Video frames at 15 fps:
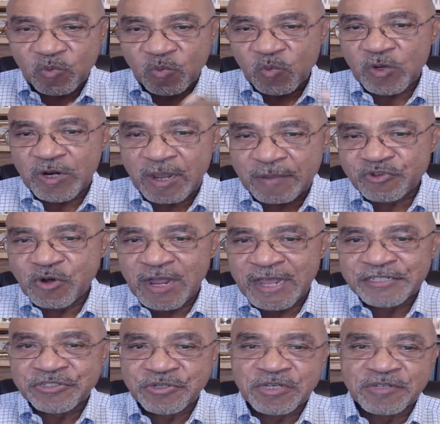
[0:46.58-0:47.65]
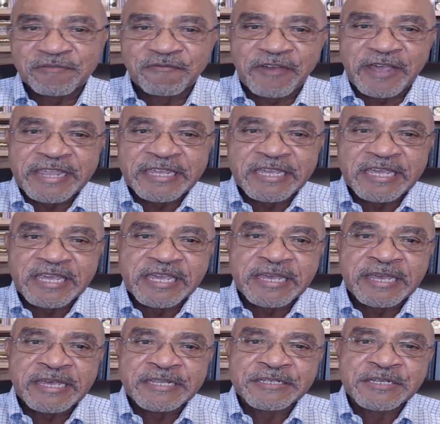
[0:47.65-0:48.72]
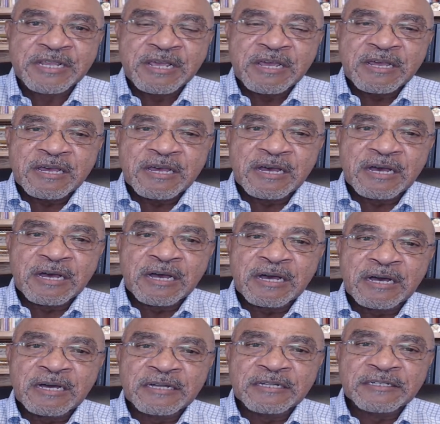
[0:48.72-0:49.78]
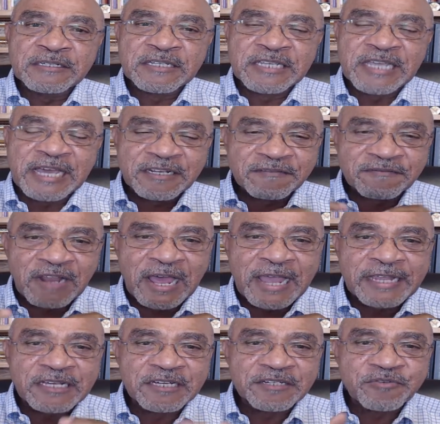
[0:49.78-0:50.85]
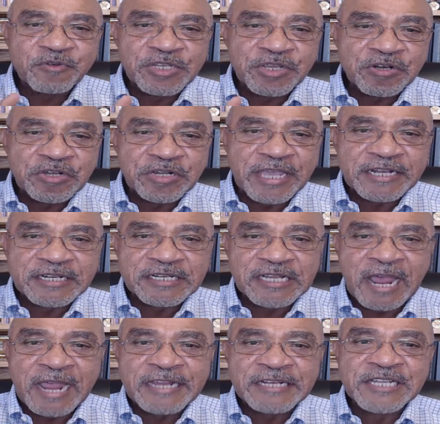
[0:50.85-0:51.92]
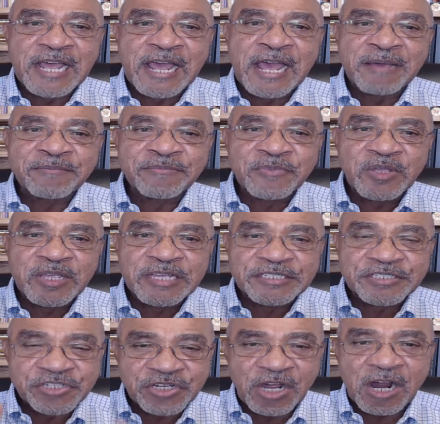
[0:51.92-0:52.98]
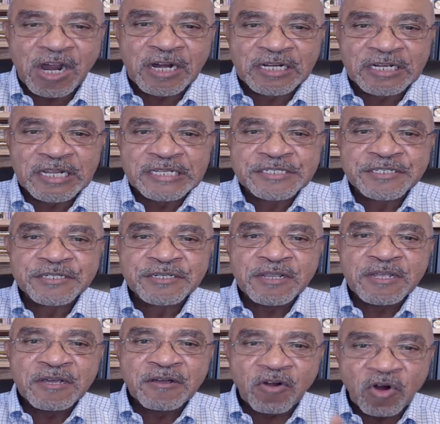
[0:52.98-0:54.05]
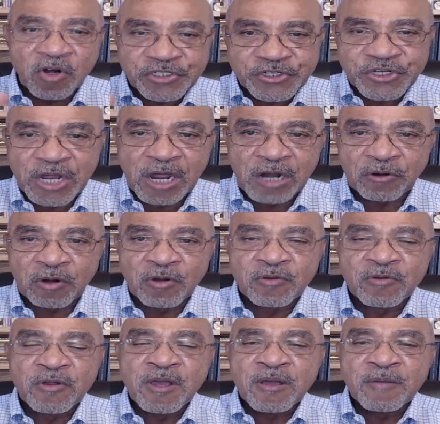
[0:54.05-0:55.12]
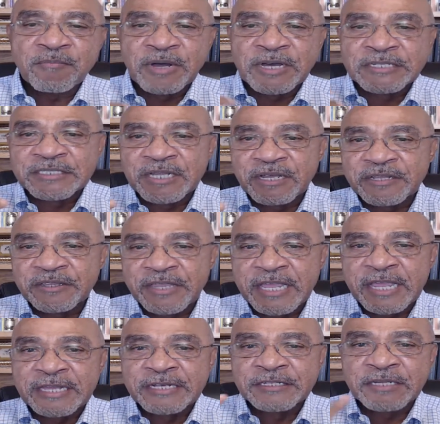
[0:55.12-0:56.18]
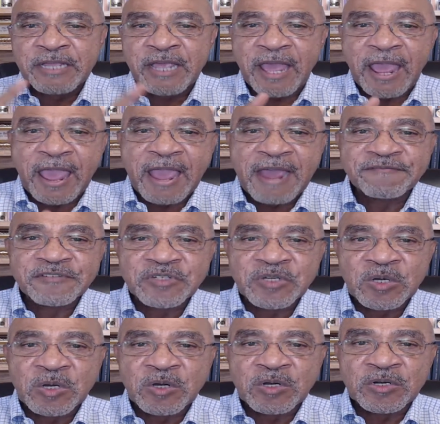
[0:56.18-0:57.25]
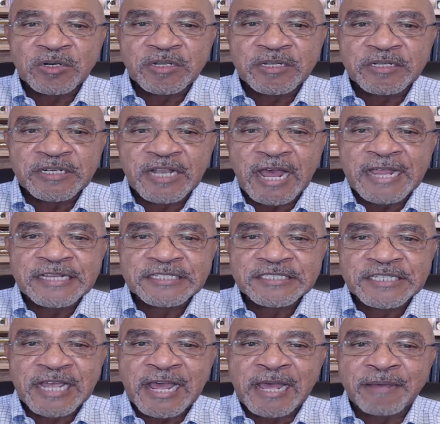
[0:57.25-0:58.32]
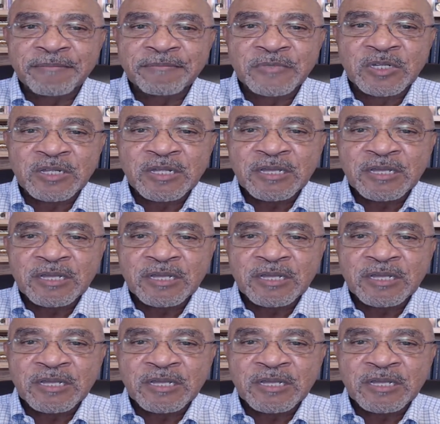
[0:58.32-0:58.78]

what I'm trying to convey, is uh, kind of like when you look at nighttime, it's darkness or sorrow. But then after nighttime